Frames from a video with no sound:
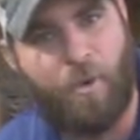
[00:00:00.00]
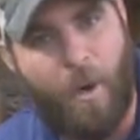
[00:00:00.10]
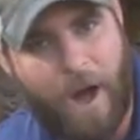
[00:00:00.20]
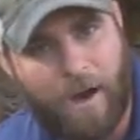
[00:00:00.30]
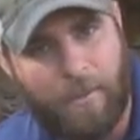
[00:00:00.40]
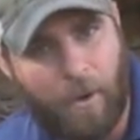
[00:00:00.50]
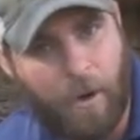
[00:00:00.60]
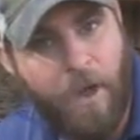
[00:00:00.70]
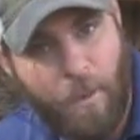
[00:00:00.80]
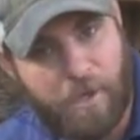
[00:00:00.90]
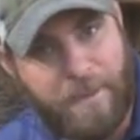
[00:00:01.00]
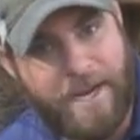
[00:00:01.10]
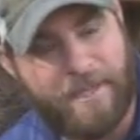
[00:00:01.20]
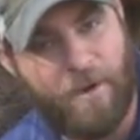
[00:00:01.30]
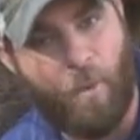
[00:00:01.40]
water bowl, which
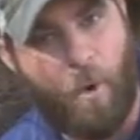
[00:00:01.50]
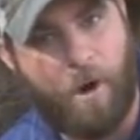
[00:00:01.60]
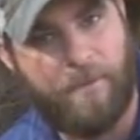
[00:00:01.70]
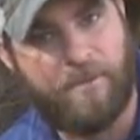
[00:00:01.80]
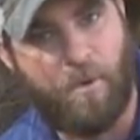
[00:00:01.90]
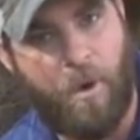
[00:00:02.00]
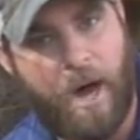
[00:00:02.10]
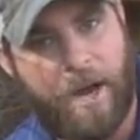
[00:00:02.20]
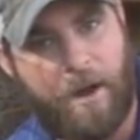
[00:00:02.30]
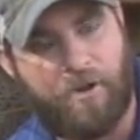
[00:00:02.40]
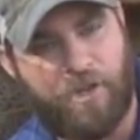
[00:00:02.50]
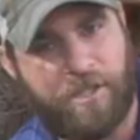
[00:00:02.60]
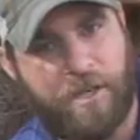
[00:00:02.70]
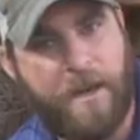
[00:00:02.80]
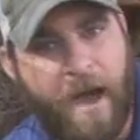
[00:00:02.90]
means it warms the water
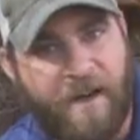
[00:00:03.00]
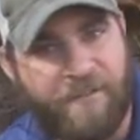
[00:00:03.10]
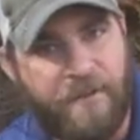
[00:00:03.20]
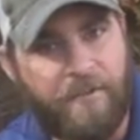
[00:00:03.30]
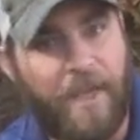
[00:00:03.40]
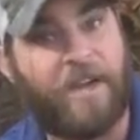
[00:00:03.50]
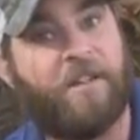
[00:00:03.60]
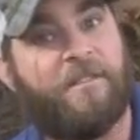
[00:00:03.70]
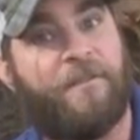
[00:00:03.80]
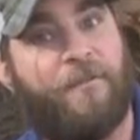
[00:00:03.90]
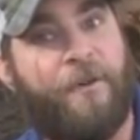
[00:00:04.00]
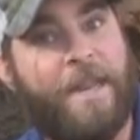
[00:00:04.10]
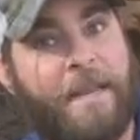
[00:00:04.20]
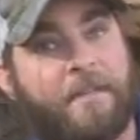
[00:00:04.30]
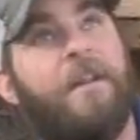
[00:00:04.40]
just enough that it doesn't
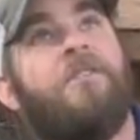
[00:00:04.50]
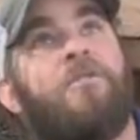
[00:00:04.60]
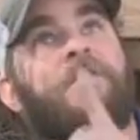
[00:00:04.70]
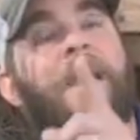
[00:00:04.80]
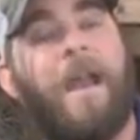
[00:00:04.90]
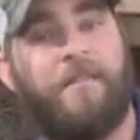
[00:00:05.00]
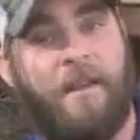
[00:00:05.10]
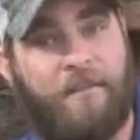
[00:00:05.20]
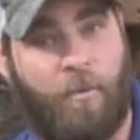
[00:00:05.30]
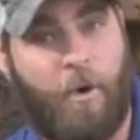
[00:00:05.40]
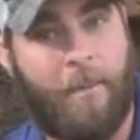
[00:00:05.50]
freeze. So this guy doesn't have to worry